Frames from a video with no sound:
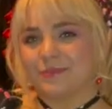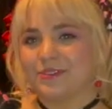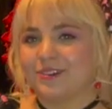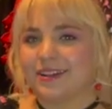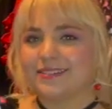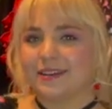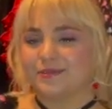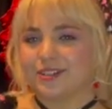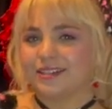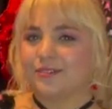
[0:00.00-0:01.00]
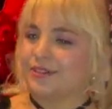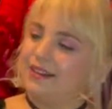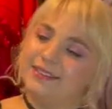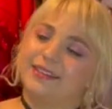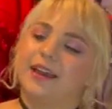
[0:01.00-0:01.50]
dress. I'm just now
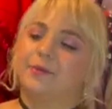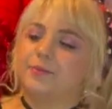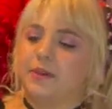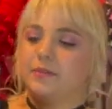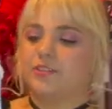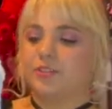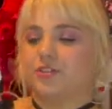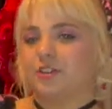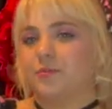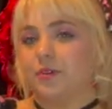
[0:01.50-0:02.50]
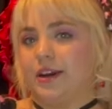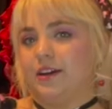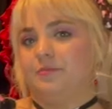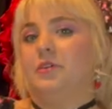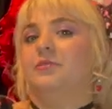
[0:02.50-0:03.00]
realizing how much Baby the Stars Shine Bright
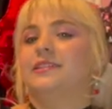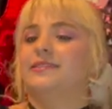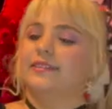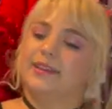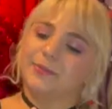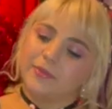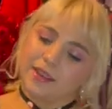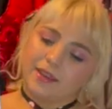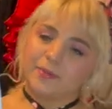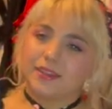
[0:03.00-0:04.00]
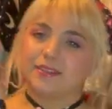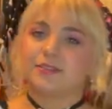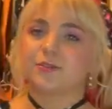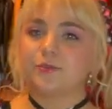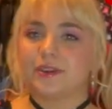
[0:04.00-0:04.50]
I've bought recently. But this is
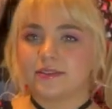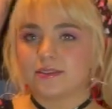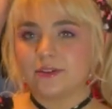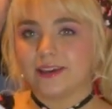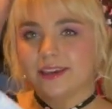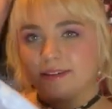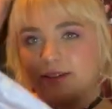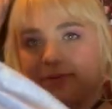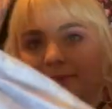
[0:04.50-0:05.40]
Kumiya's Snowy Kingdom.